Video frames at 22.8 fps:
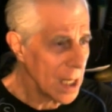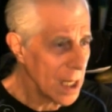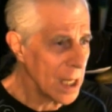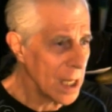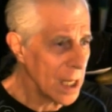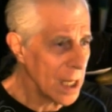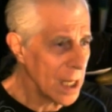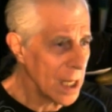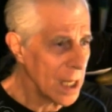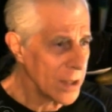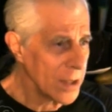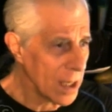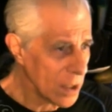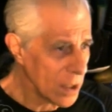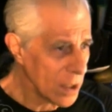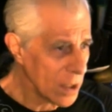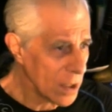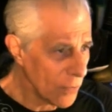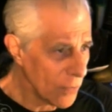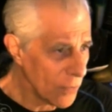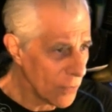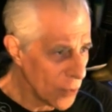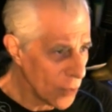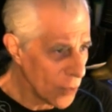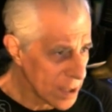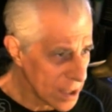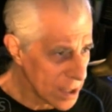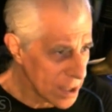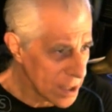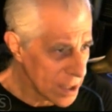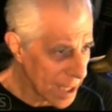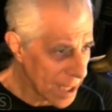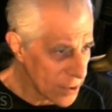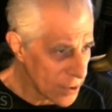And they have killed
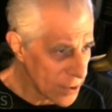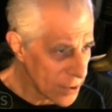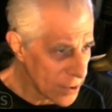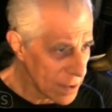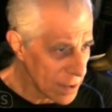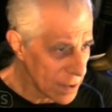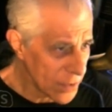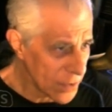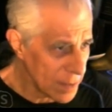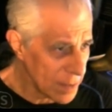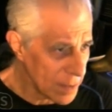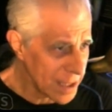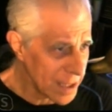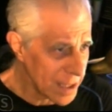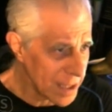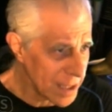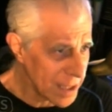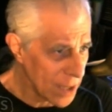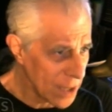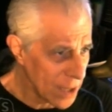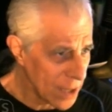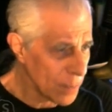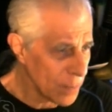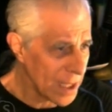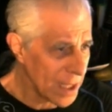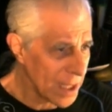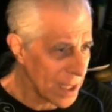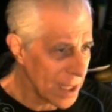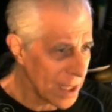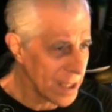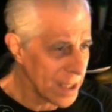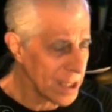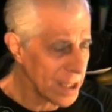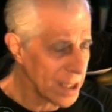14,000 of them. And now they're
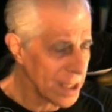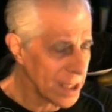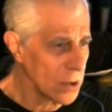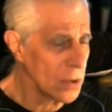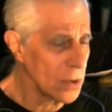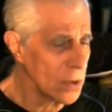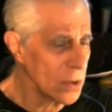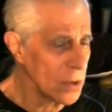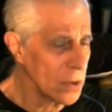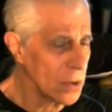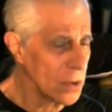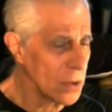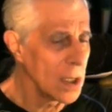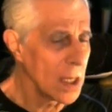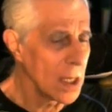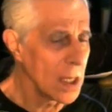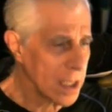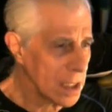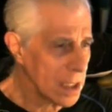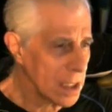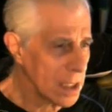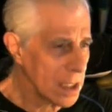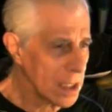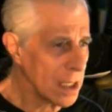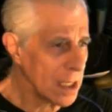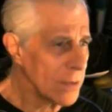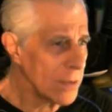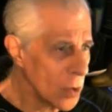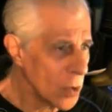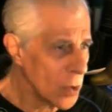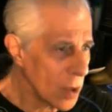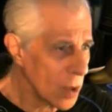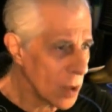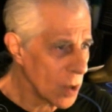planning to kill
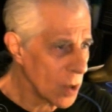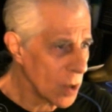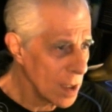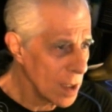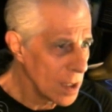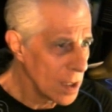even more.